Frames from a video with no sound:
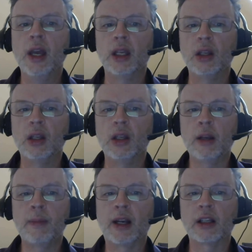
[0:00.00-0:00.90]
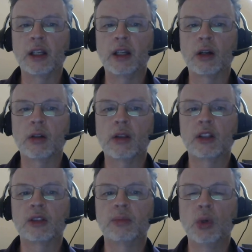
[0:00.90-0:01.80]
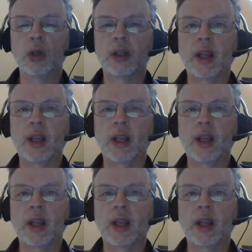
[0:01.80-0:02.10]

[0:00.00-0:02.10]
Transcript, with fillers: you'll automatically earn this Moodle